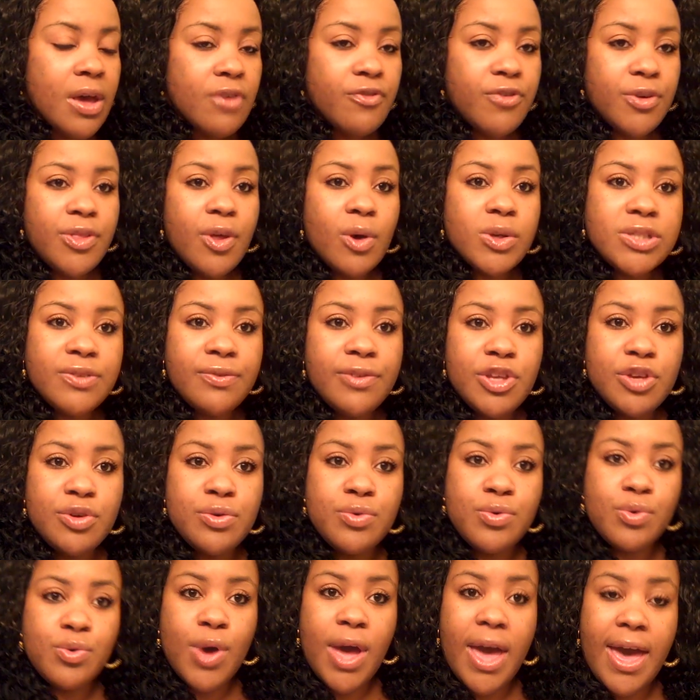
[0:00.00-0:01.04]
For those of you
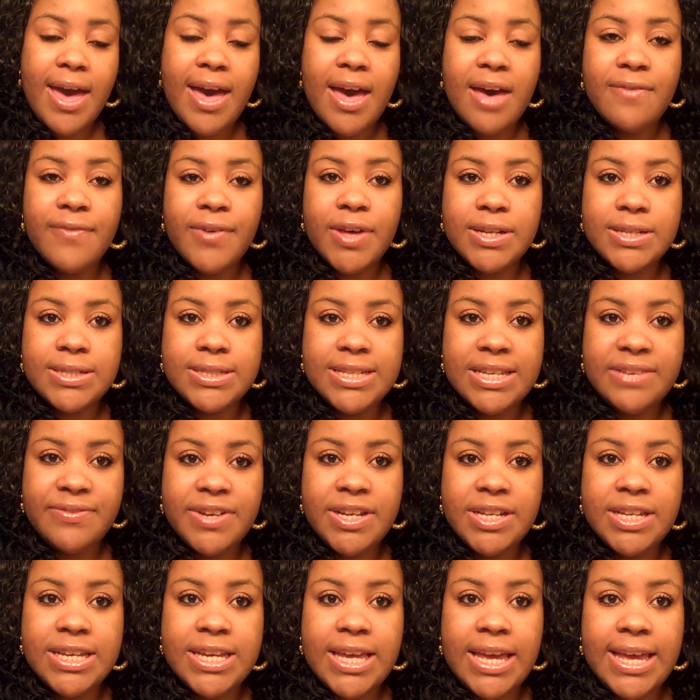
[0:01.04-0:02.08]
who have a
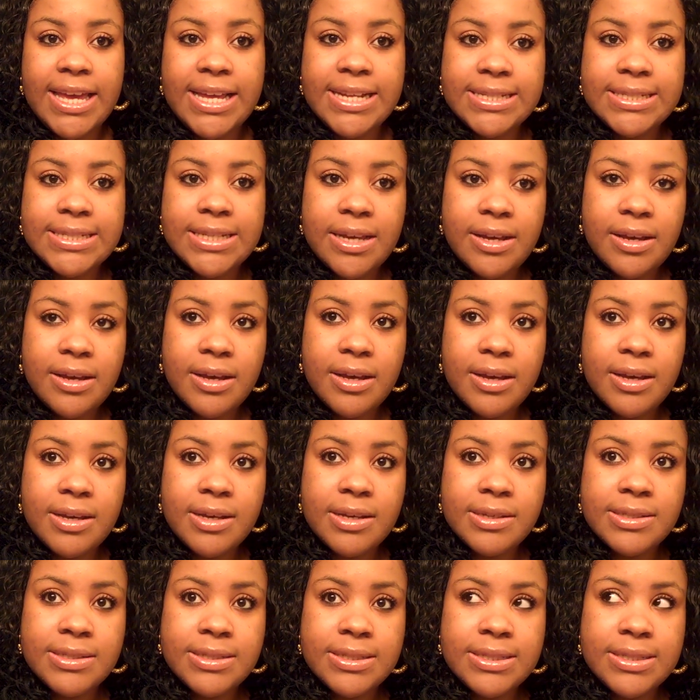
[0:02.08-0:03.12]
DVD and
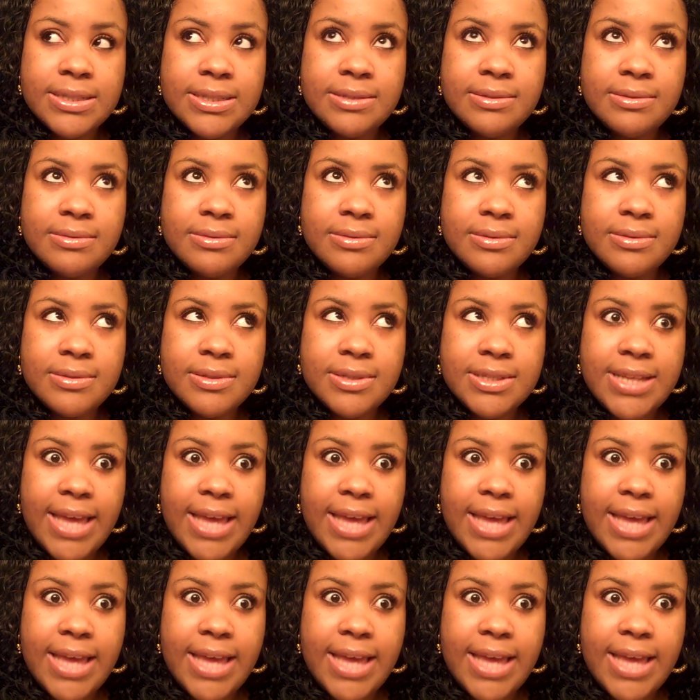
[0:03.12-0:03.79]
uh,